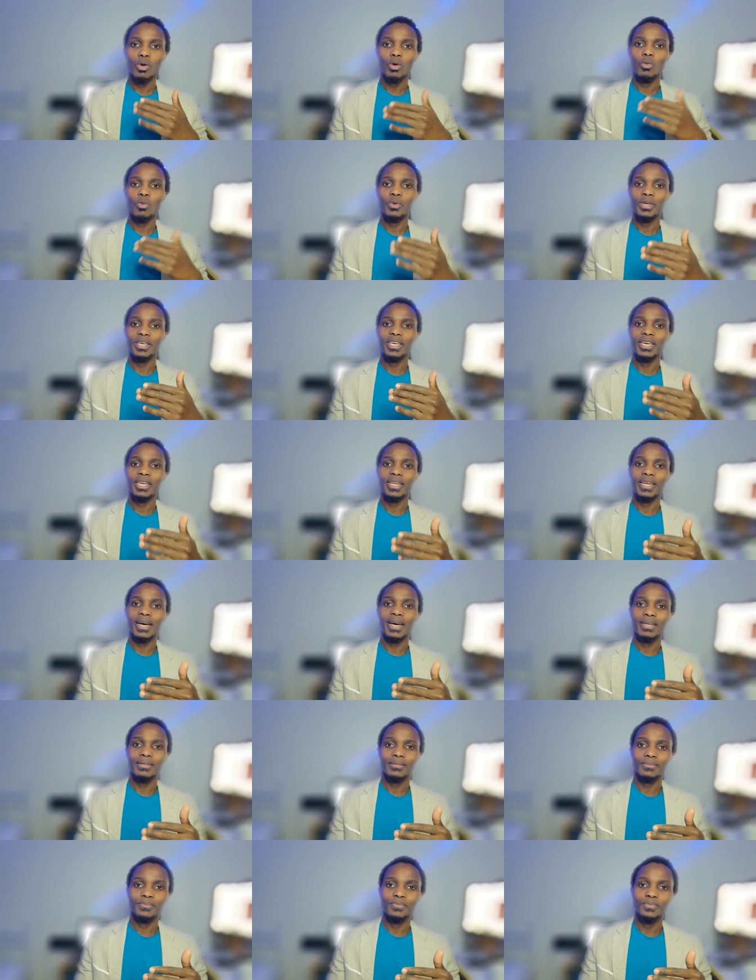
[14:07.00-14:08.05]

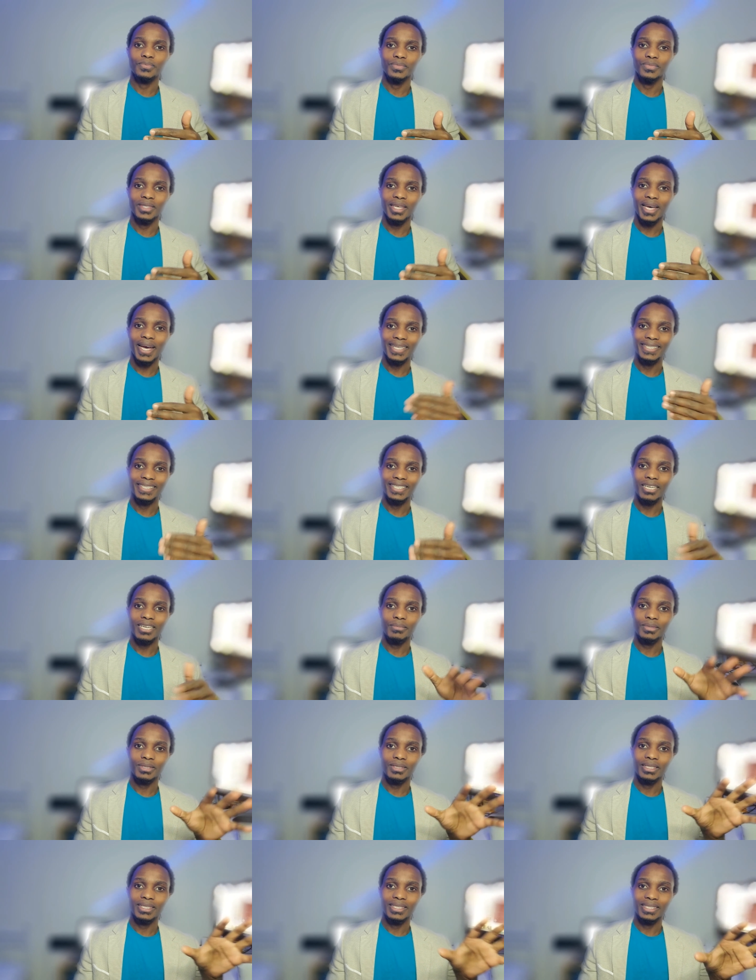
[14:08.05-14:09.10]
cannot
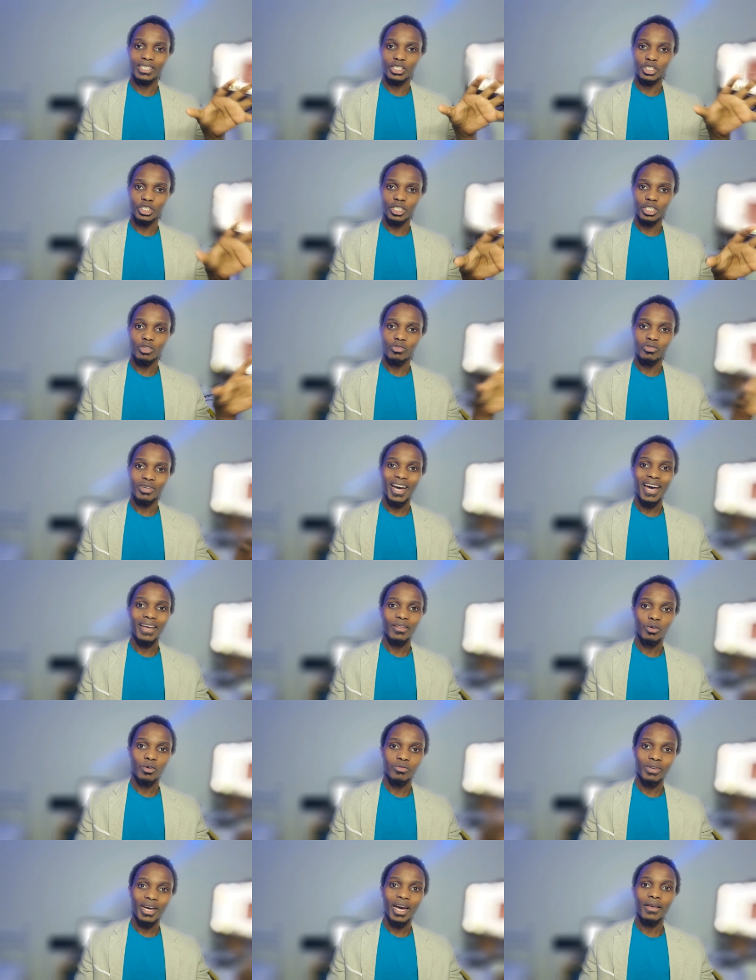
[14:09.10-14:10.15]
accept the agenda
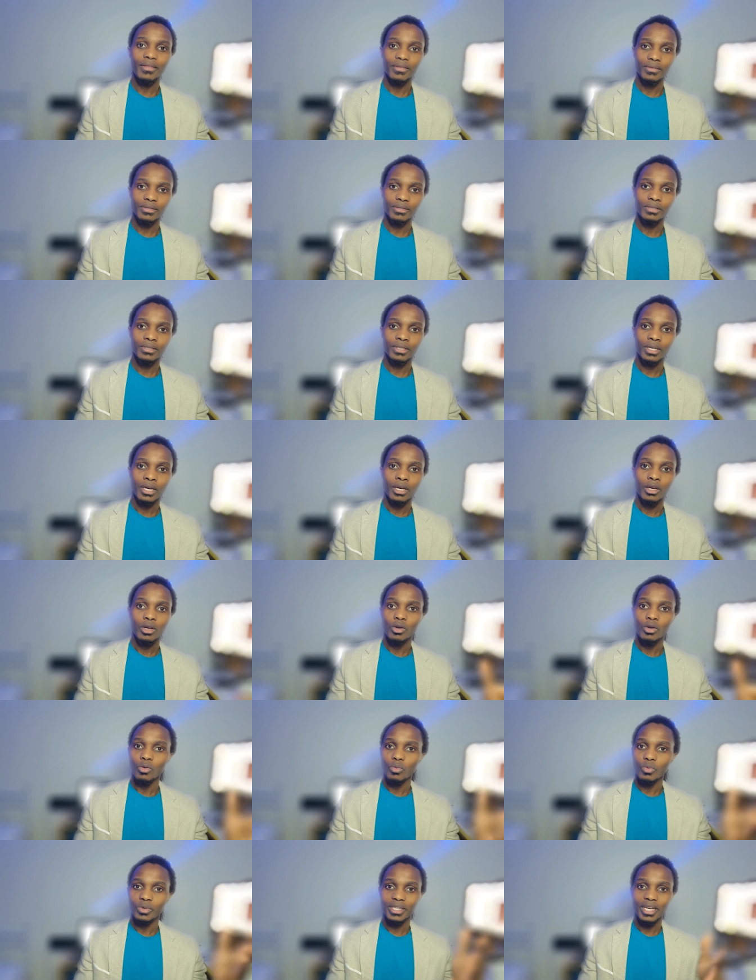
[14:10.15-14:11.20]
of others
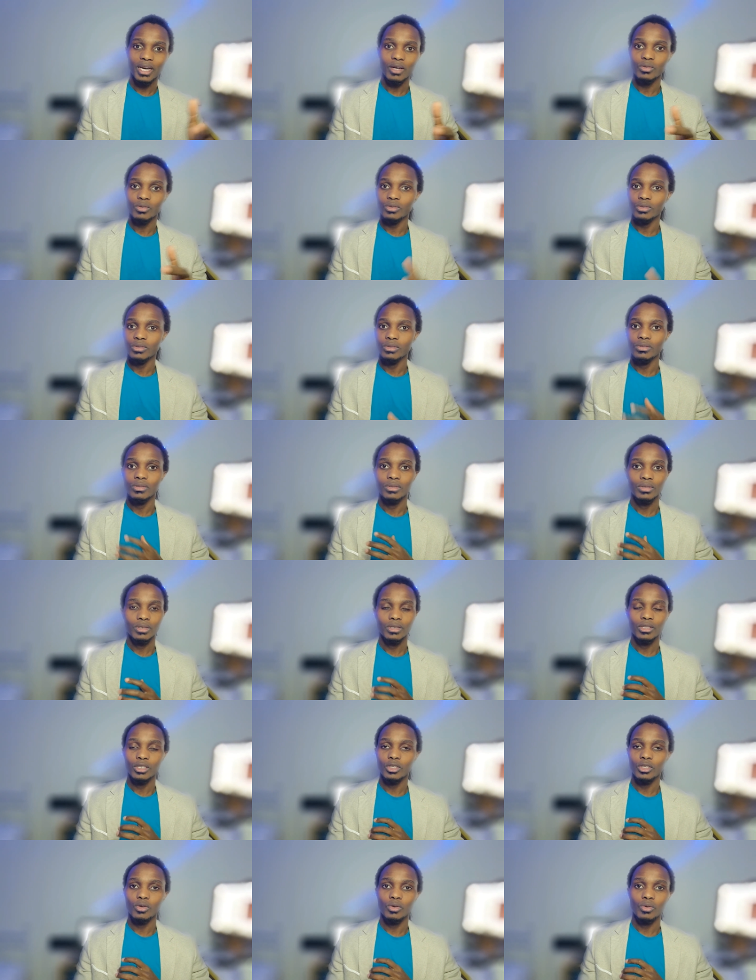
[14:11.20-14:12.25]
without
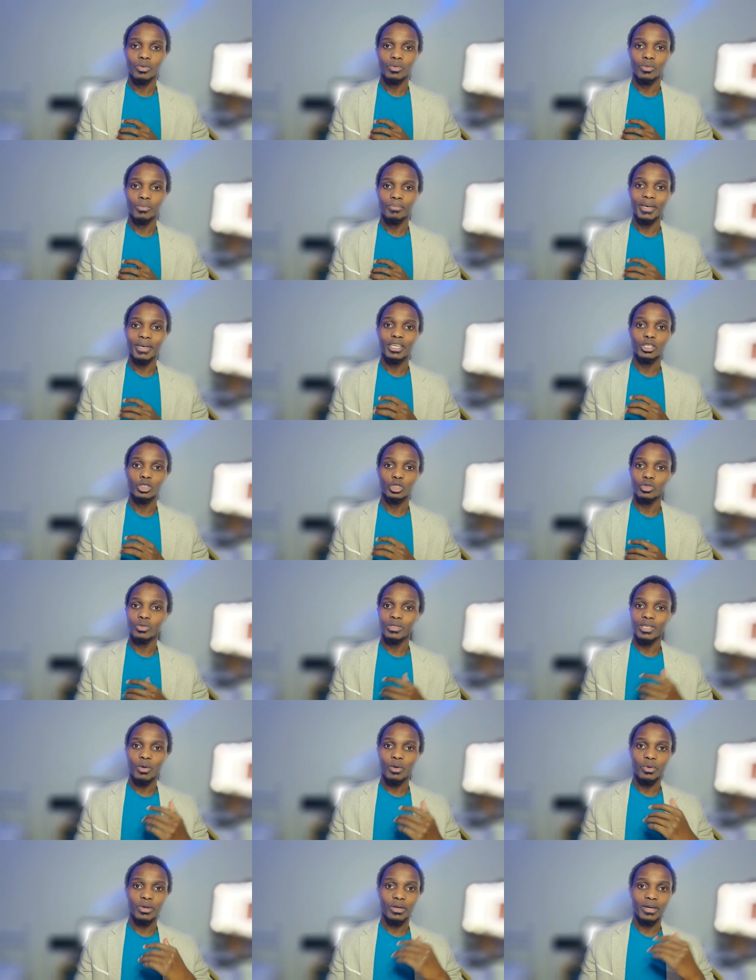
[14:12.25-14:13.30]
making sure
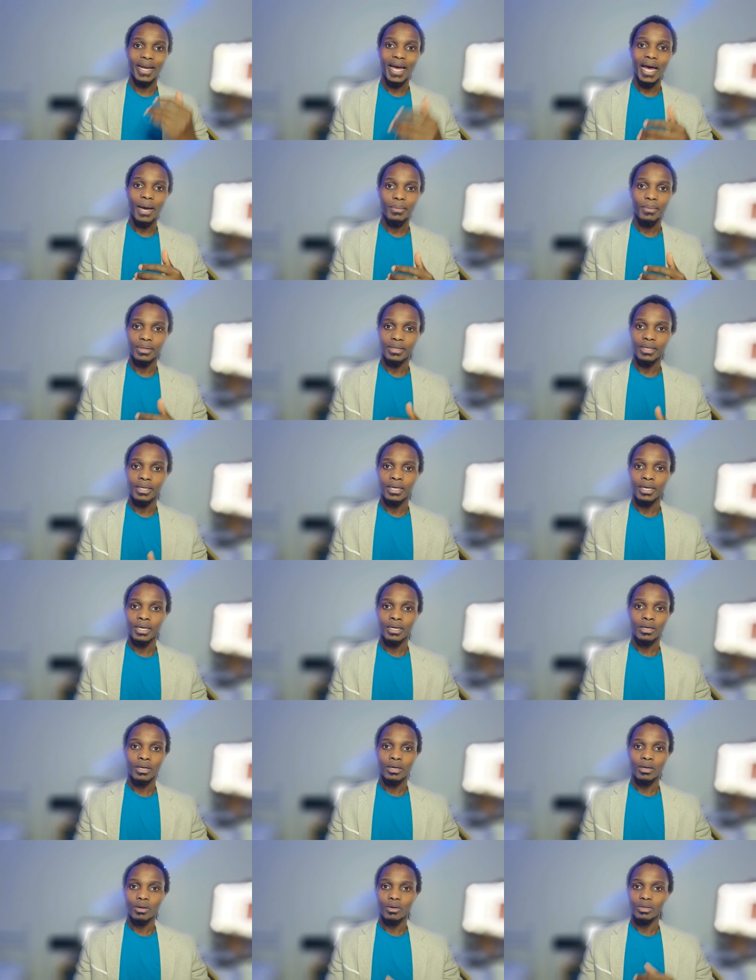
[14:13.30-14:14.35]
that we are happy,
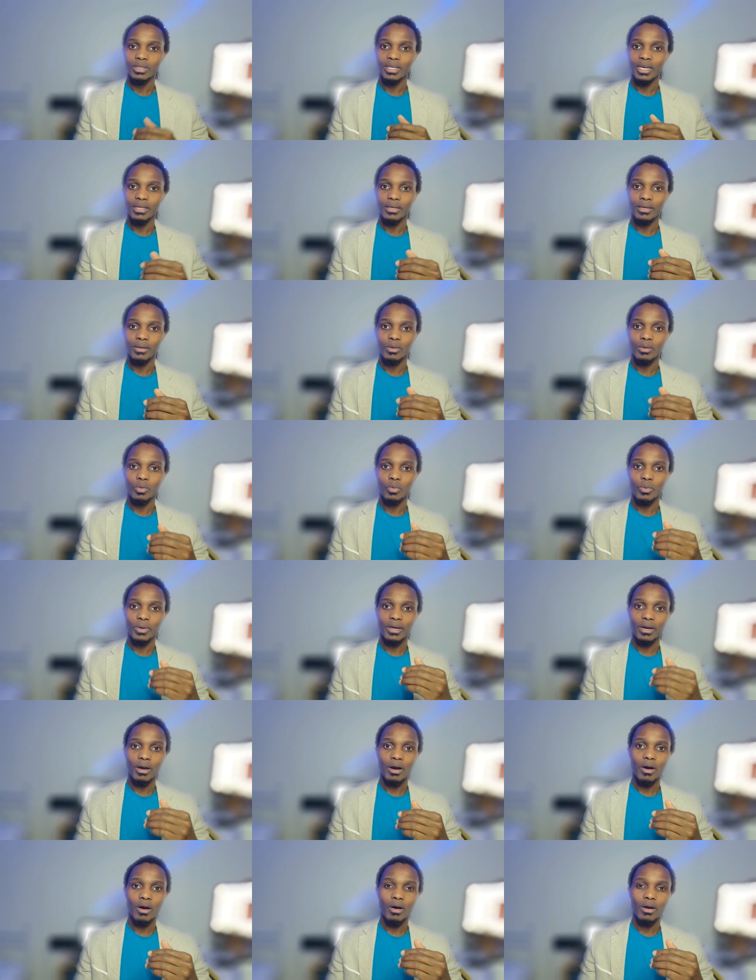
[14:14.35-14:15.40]
that we
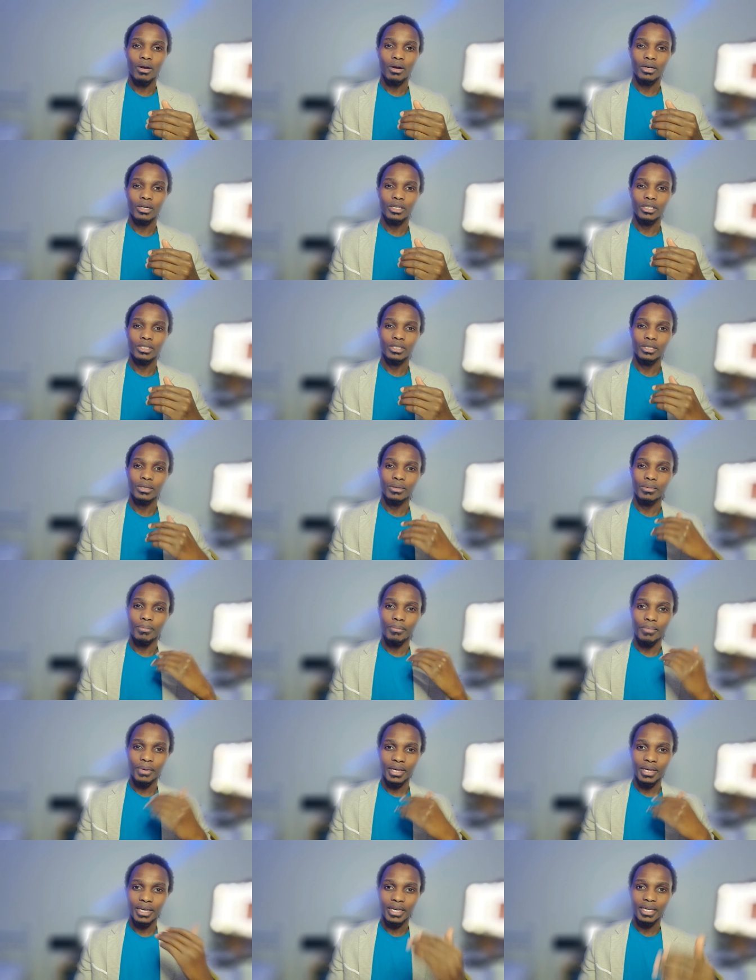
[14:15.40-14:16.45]
are
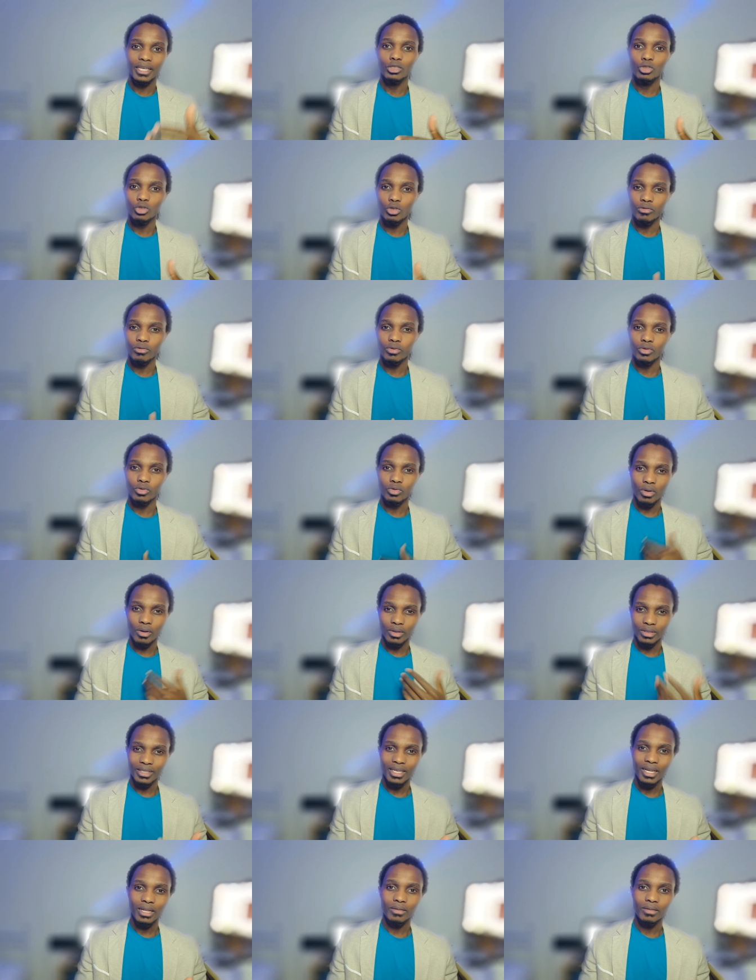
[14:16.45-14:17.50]
being truthful to
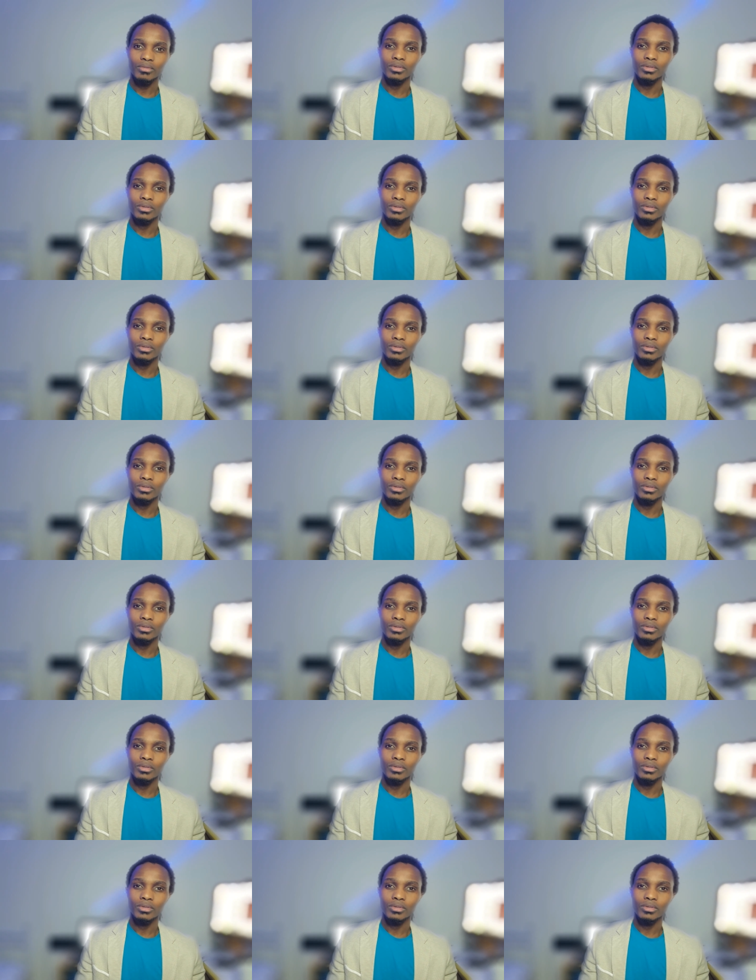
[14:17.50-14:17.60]
ourselves.